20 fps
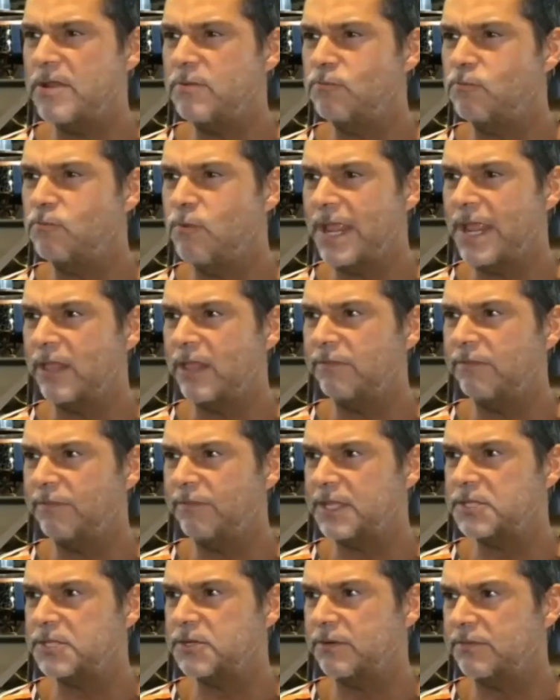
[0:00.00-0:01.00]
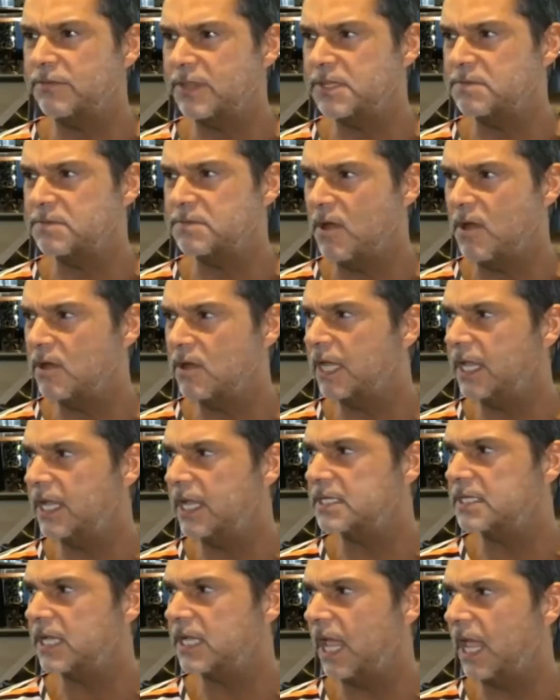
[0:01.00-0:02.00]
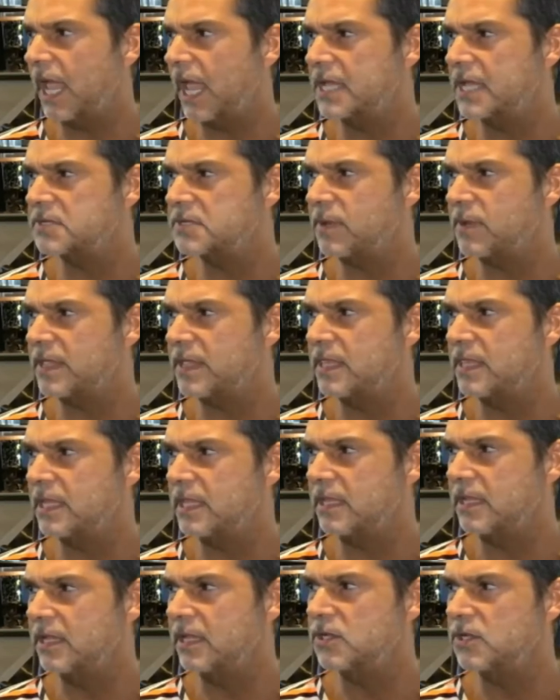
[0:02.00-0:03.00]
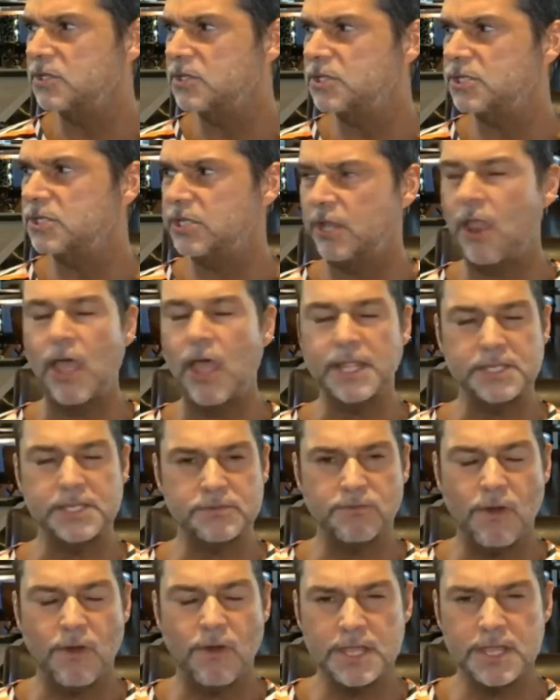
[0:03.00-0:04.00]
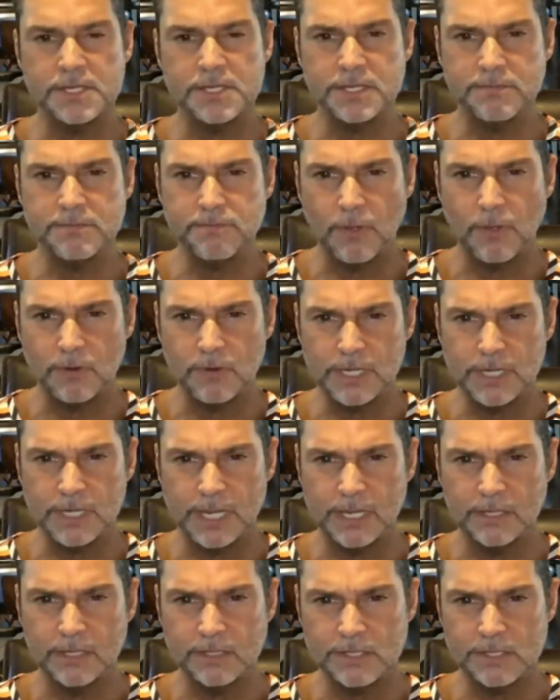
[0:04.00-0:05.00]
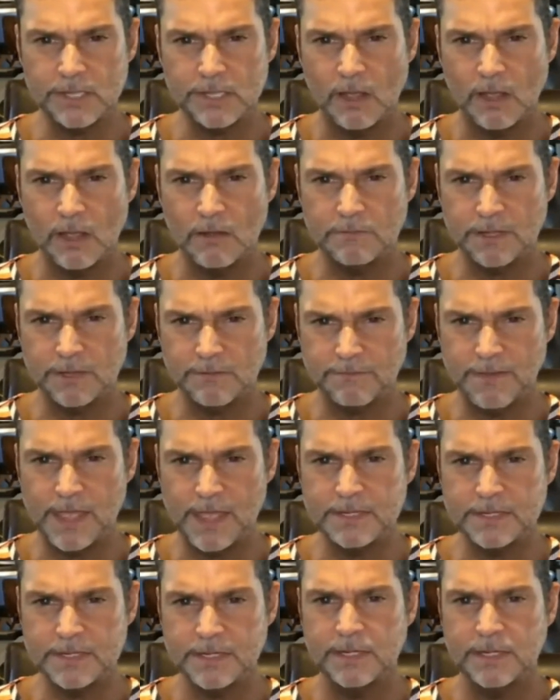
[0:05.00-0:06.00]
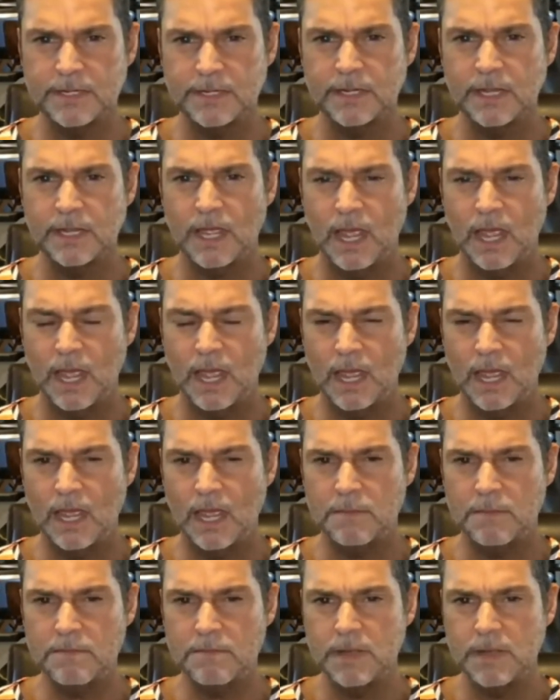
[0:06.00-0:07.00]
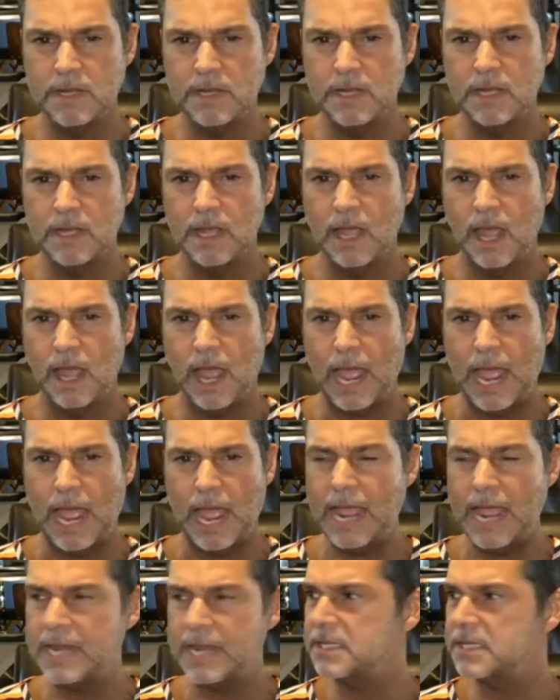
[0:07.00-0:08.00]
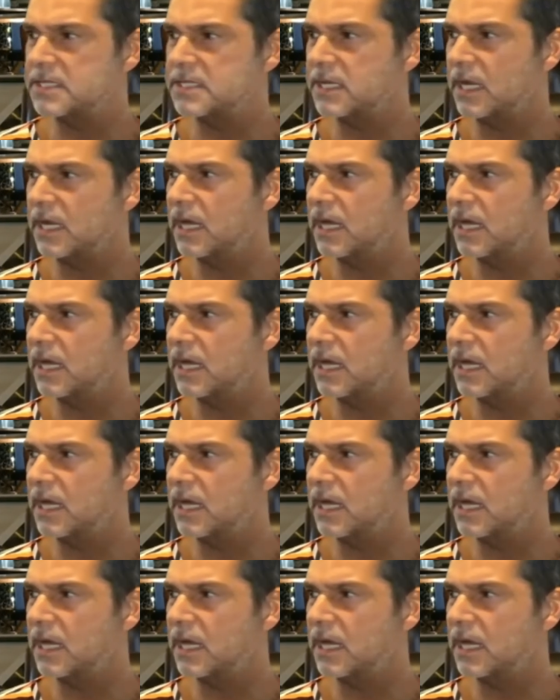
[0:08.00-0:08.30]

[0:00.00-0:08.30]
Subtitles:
real feature of this market has been the slight rise in bond yields after the Fed. And